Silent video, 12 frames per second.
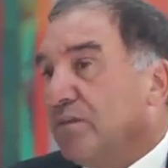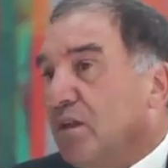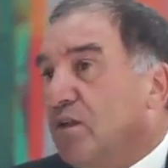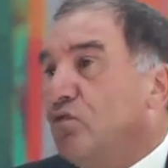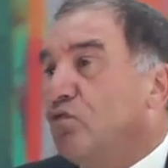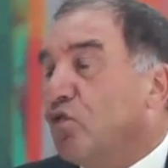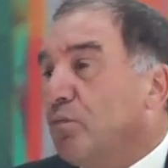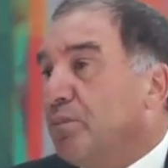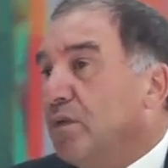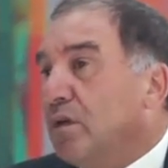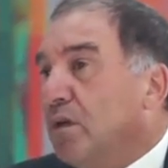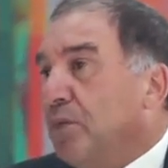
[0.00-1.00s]
In
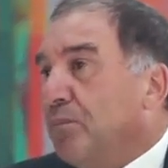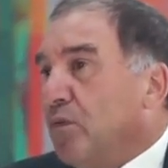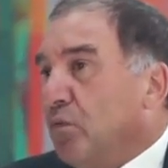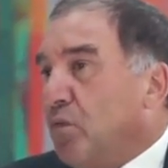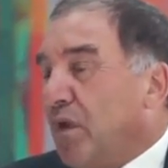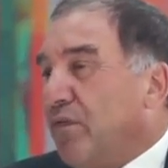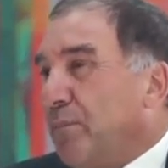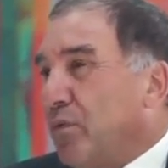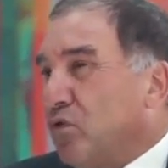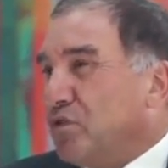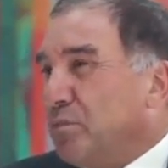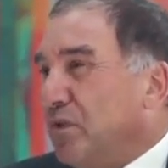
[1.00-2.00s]
Europe, we have
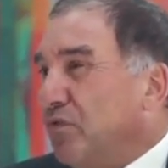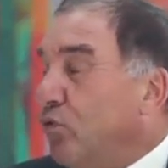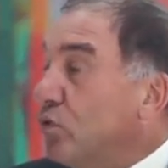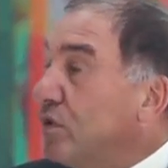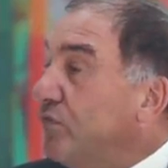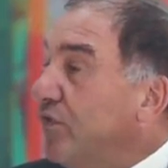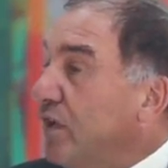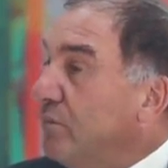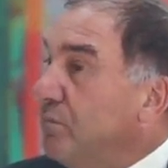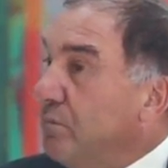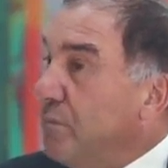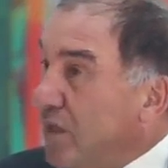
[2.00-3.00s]
approximately 45
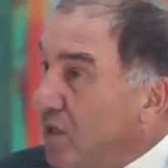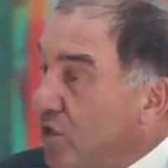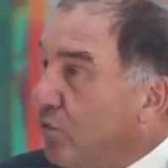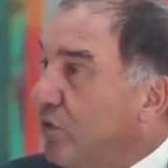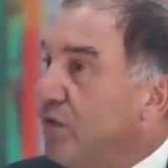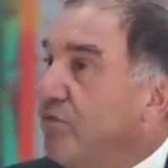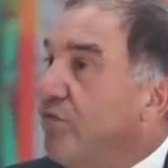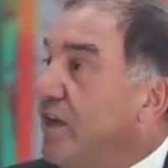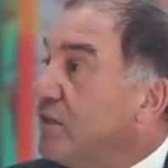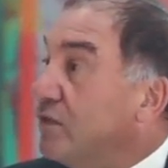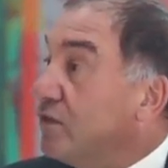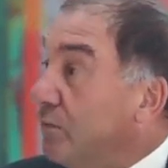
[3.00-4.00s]
billion
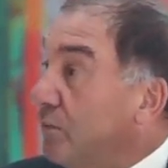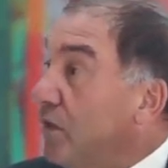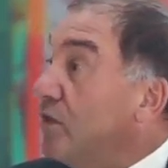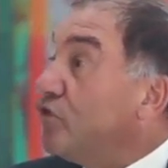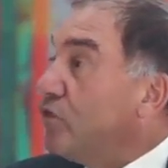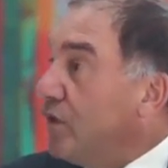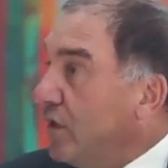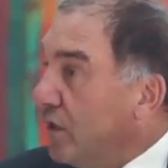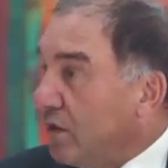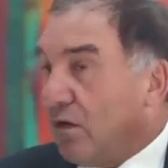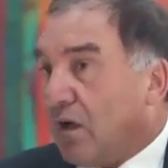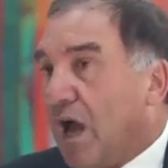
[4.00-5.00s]
invested each year